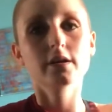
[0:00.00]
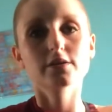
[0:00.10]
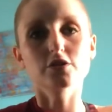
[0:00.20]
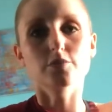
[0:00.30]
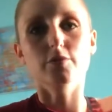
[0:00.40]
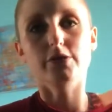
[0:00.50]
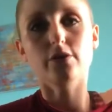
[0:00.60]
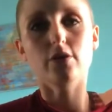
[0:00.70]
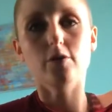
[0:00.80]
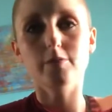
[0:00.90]
So you bring your
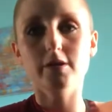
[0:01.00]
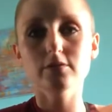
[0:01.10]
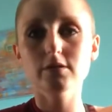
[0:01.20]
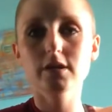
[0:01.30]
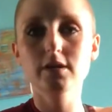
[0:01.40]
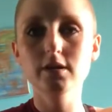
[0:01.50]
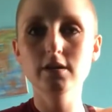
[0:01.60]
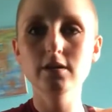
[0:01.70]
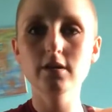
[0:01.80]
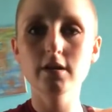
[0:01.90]
arm out.
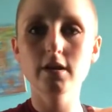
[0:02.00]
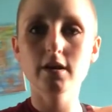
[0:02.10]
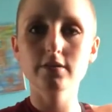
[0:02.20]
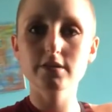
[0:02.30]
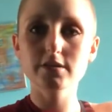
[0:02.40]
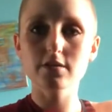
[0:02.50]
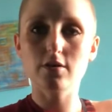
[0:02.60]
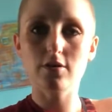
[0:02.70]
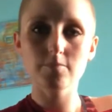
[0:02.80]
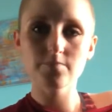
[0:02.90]
This
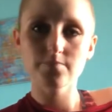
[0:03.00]
arm